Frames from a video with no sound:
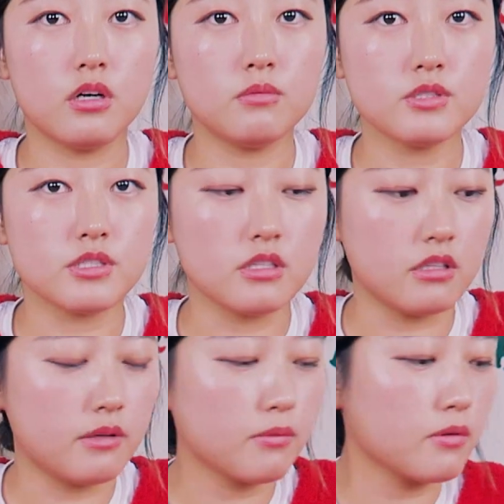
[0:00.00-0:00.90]
we're almost
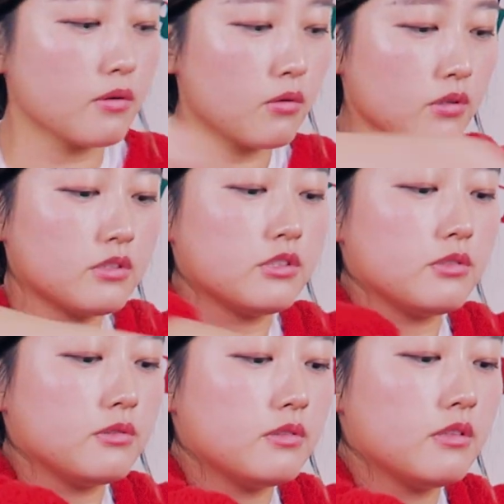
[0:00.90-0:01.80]
done,
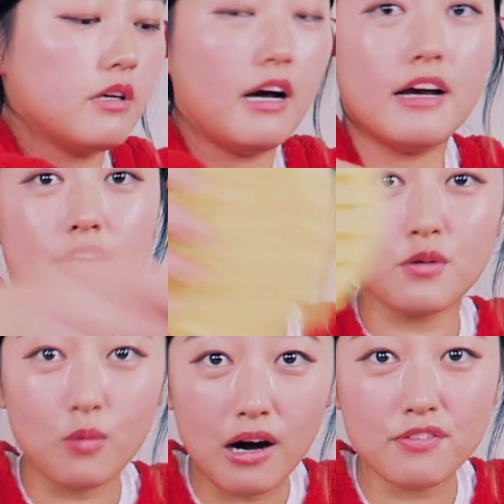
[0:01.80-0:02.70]
I have
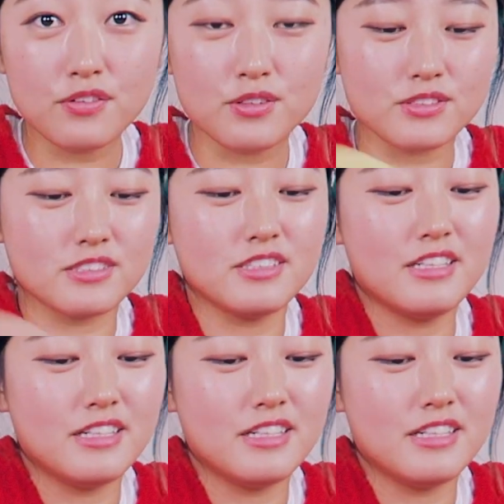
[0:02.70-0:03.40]
some waffles.